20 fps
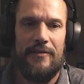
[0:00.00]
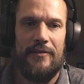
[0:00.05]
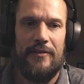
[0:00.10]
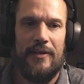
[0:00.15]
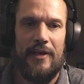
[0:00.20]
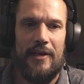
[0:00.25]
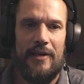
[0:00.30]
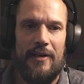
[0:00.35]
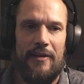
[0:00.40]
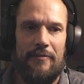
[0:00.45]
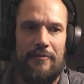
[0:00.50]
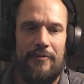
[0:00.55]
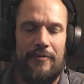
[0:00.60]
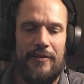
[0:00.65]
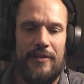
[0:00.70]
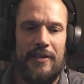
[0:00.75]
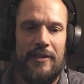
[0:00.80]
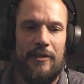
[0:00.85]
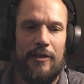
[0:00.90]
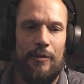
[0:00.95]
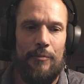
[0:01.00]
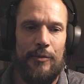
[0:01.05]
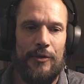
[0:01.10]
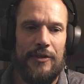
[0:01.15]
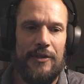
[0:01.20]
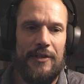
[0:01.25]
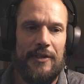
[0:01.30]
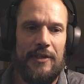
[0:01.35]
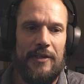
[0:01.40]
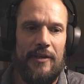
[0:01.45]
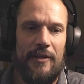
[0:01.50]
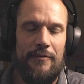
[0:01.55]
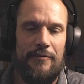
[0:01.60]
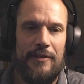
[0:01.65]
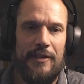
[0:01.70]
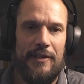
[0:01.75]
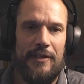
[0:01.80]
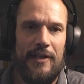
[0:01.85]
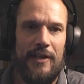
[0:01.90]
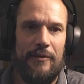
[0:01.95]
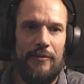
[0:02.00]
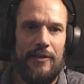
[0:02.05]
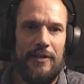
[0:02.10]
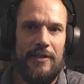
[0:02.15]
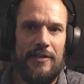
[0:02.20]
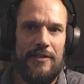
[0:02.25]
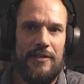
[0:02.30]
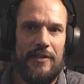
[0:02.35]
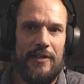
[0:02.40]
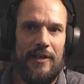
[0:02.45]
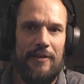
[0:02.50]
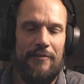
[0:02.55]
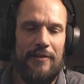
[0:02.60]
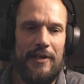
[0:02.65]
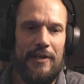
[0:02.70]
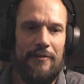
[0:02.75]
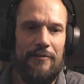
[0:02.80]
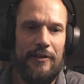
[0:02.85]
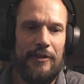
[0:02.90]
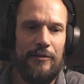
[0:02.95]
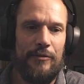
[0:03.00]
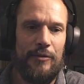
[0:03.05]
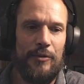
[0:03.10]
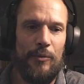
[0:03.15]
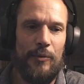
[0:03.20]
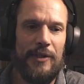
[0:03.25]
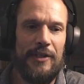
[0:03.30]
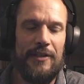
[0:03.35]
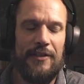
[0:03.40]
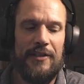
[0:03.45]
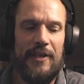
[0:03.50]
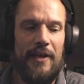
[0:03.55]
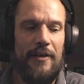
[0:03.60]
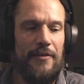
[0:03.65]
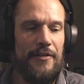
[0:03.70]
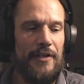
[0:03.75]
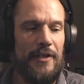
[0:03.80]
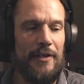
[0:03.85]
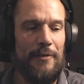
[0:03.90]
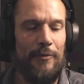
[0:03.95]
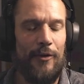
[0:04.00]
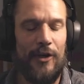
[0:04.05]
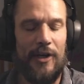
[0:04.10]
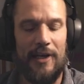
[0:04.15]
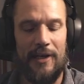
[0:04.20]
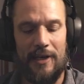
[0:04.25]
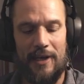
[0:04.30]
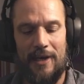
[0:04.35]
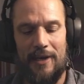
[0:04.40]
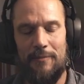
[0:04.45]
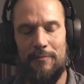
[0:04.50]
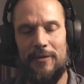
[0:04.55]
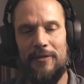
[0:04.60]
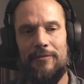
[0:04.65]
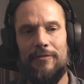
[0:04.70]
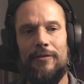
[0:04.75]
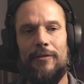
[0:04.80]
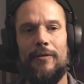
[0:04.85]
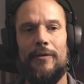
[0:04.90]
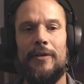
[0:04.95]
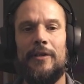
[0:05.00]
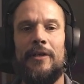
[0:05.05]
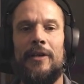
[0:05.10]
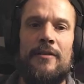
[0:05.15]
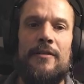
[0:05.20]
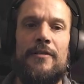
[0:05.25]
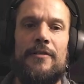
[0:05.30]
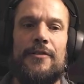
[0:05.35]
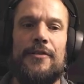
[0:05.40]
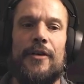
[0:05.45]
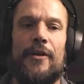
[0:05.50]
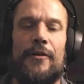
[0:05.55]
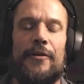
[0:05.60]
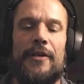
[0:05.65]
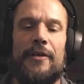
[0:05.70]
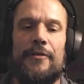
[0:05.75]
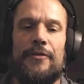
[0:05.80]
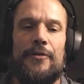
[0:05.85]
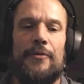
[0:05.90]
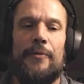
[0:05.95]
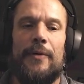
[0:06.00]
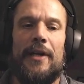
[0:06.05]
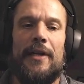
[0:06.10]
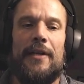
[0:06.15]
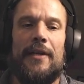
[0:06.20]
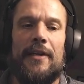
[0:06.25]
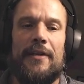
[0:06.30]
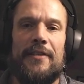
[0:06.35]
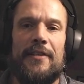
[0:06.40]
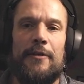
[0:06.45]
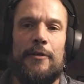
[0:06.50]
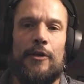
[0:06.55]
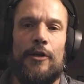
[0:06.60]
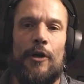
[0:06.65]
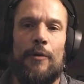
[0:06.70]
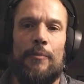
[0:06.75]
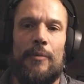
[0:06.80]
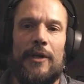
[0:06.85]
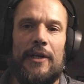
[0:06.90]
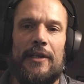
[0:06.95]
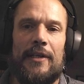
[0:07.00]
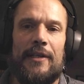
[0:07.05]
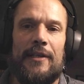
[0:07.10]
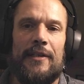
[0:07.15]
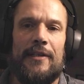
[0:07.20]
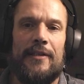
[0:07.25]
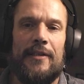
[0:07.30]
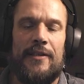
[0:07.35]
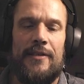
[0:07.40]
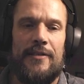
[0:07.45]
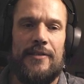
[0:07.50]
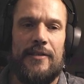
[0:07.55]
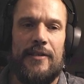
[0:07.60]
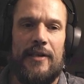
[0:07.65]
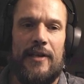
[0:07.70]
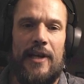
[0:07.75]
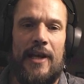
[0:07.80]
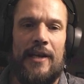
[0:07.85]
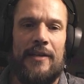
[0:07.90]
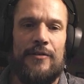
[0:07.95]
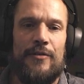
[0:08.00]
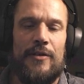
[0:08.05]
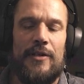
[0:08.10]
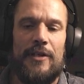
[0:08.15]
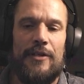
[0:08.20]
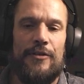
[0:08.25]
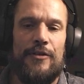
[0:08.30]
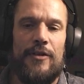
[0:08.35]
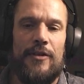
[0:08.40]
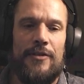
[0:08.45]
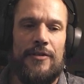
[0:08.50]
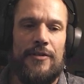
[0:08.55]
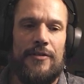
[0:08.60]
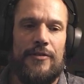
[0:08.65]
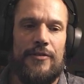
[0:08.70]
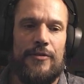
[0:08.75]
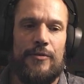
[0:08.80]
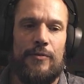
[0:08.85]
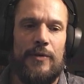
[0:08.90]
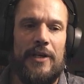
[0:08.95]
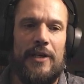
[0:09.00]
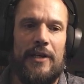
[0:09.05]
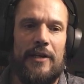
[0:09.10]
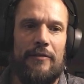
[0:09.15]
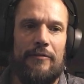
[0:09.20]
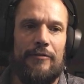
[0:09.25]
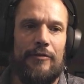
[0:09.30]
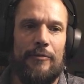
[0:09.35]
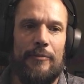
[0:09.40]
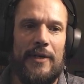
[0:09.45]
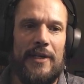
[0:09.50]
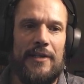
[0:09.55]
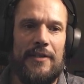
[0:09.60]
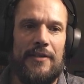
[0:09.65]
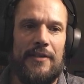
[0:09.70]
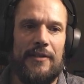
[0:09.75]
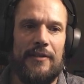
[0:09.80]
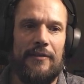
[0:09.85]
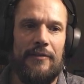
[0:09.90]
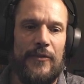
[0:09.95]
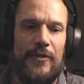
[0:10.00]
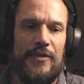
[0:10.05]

I have decoupled it enough that now it doesn't have anything to do with the tiles anymore like I had before. So there's already the decoupling that it's actually just screen information.